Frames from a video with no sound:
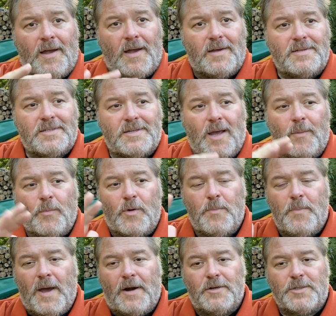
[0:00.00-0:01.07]
some with
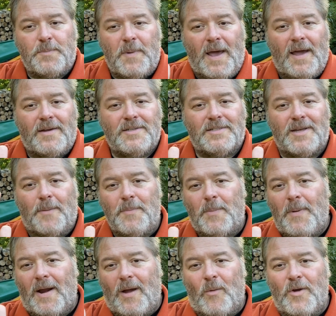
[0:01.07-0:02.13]
better specs, some
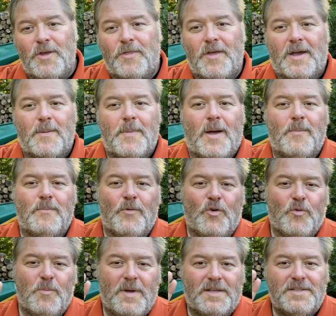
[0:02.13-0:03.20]
depending on what you think about
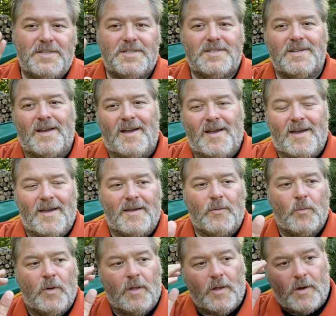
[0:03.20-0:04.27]
movements,
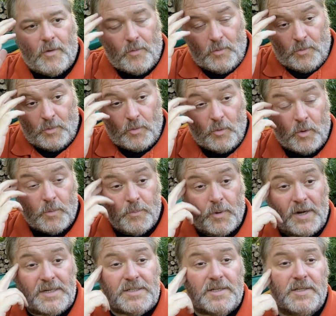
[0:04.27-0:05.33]
or
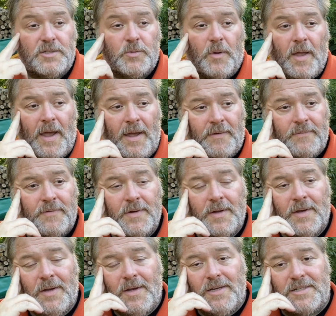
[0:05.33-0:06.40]
bracelets will have
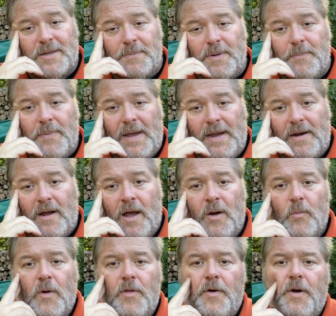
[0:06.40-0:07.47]
some debate
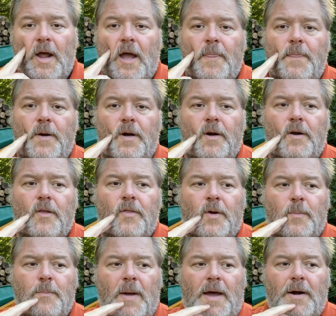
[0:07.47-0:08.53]
on whether or not they're
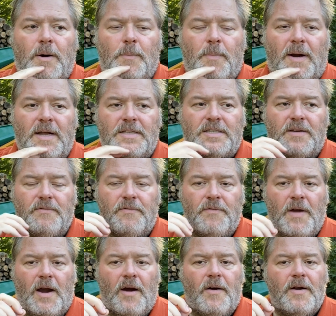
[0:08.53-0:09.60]
better. But it's a
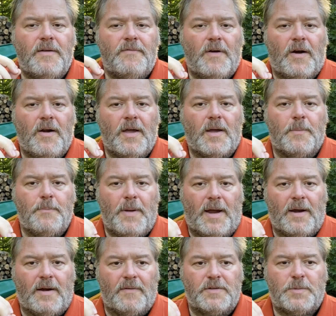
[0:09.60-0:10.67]
very, very
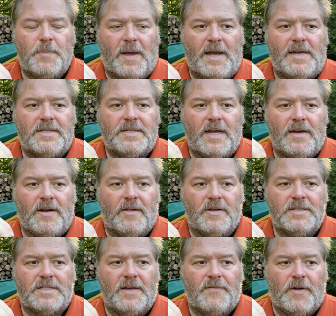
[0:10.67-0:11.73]
competitive space at nearly
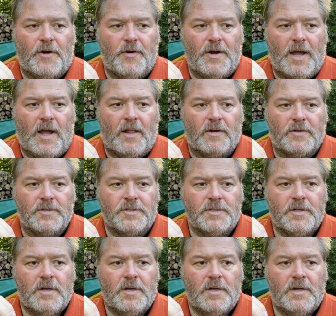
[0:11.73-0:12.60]
$700